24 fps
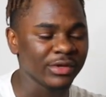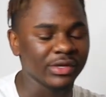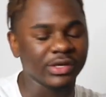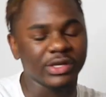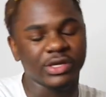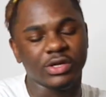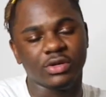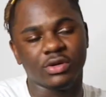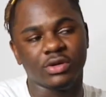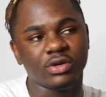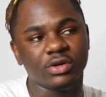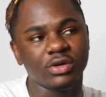
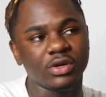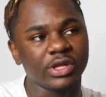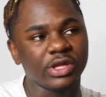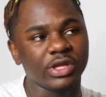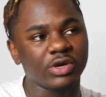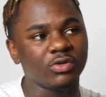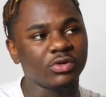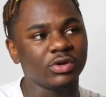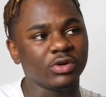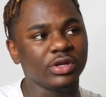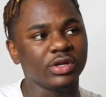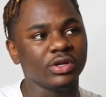you know, you
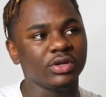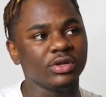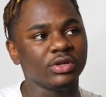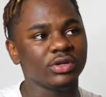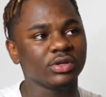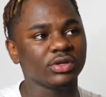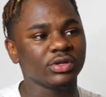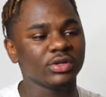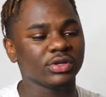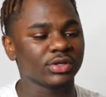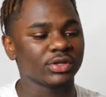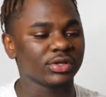would
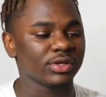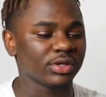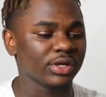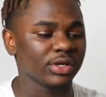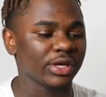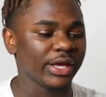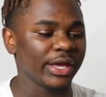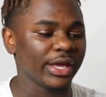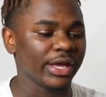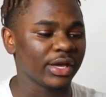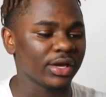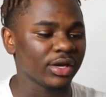
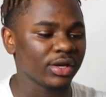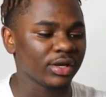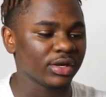like